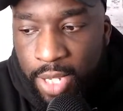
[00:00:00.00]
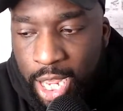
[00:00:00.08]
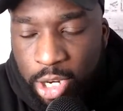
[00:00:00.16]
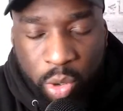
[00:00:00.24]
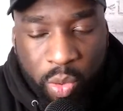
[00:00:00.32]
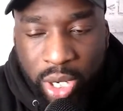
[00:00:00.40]
I
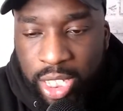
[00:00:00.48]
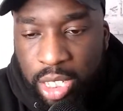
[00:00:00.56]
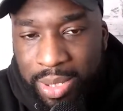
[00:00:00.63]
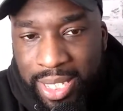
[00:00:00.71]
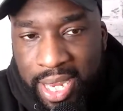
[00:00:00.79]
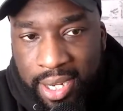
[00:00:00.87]
don't want it to
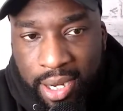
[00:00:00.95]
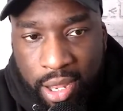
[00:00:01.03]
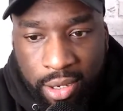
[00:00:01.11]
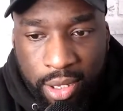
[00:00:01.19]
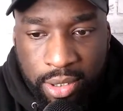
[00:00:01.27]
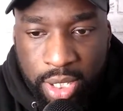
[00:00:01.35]
be taken out
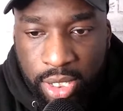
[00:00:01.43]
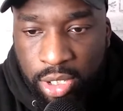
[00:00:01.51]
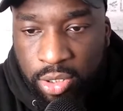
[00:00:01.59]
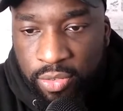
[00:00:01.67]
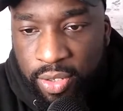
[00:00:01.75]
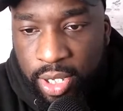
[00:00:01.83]
of context
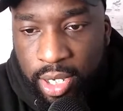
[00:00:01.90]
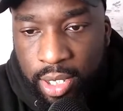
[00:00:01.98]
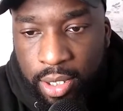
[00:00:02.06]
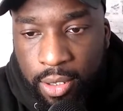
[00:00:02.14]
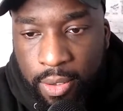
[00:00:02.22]
and stuff like that.